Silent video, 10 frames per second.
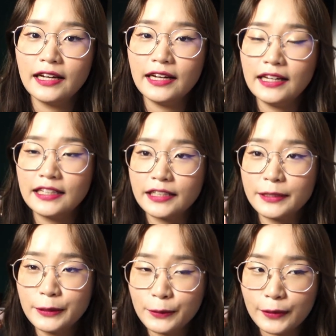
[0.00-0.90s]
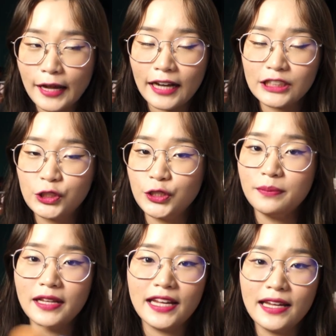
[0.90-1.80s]
it didn't look
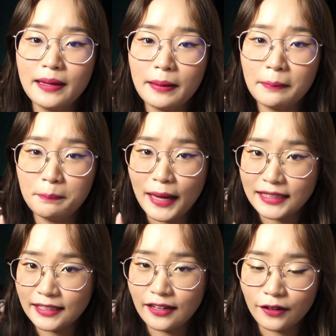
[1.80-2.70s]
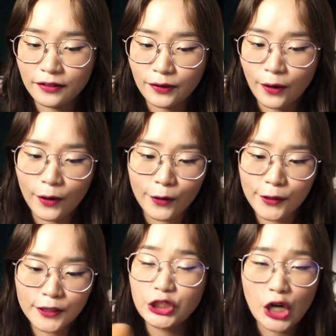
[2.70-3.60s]
extremely matted out
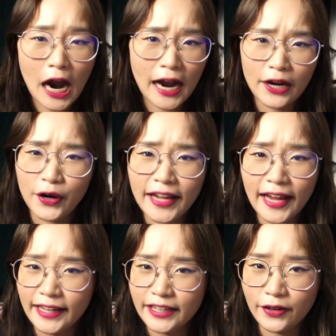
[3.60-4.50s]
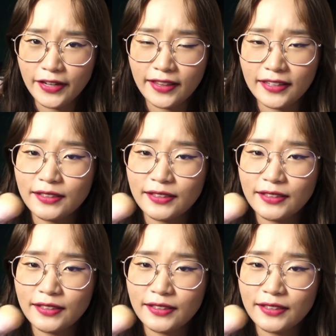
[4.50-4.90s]
or dry or cakey or anything.